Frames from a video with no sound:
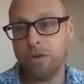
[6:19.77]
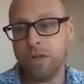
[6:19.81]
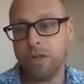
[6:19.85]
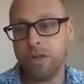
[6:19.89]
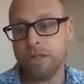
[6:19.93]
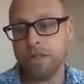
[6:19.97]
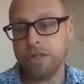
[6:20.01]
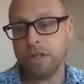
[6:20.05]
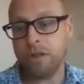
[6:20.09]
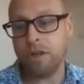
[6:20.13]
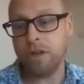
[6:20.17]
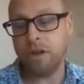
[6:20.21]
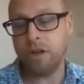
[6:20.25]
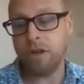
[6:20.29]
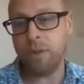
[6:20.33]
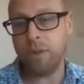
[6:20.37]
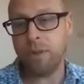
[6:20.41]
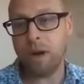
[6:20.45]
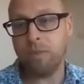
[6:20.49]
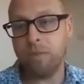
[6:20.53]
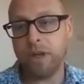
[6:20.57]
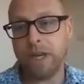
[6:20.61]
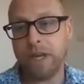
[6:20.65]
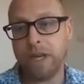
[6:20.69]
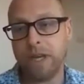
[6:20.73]
is a
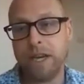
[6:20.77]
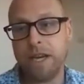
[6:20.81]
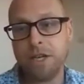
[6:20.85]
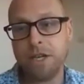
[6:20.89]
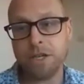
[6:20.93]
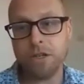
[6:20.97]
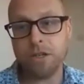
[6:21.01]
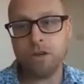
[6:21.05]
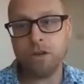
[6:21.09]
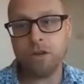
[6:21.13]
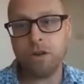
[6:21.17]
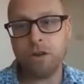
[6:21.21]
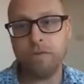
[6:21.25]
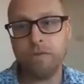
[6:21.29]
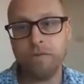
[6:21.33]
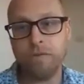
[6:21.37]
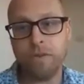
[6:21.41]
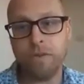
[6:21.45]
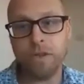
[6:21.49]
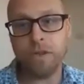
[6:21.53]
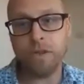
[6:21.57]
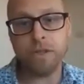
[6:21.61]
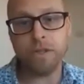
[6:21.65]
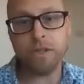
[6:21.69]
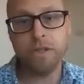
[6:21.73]
publication of
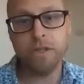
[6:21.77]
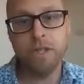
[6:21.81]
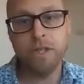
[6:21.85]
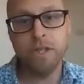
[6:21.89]
the